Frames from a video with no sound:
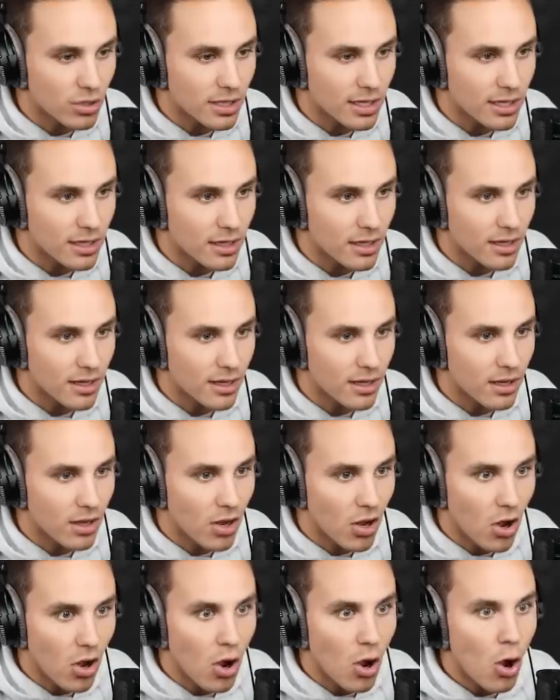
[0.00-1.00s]
looking at?
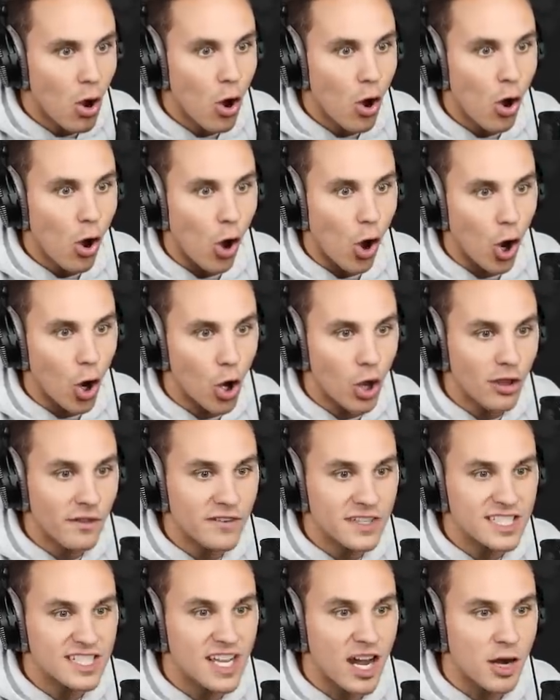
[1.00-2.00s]
All
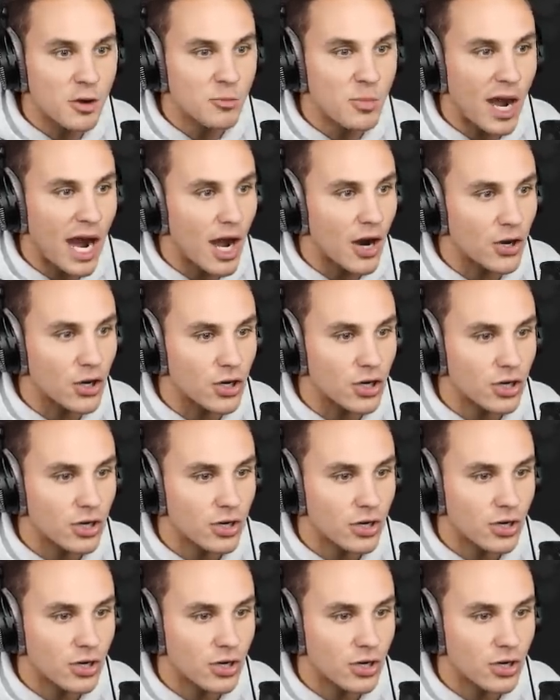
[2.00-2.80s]
of his gunpowder.